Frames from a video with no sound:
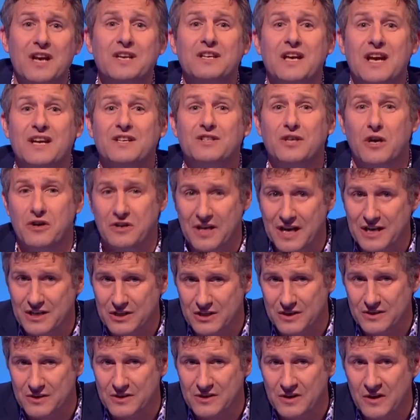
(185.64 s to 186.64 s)
and get
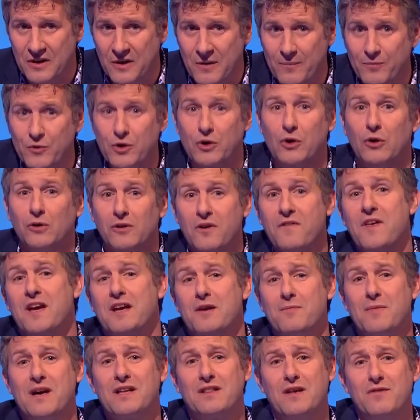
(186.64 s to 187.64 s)
donations. The cooler they
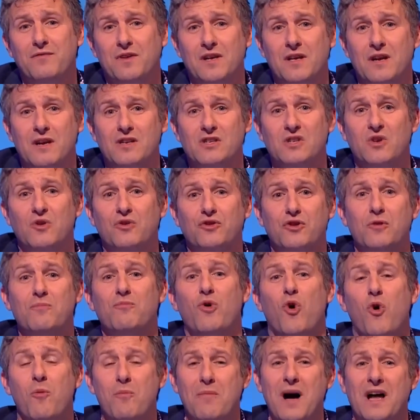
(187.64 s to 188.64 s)
can make their videos look, the
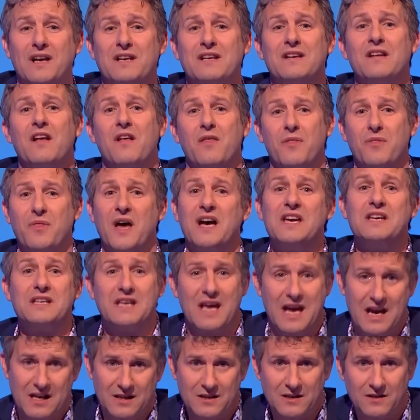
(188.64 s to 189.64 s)
more money they
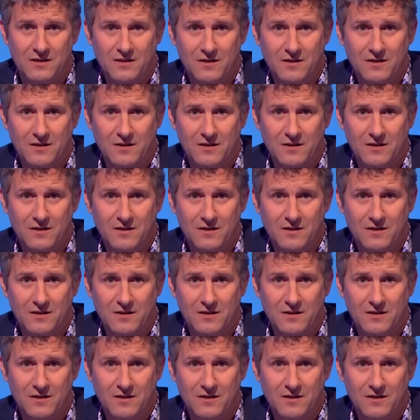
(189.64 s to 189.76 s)
get.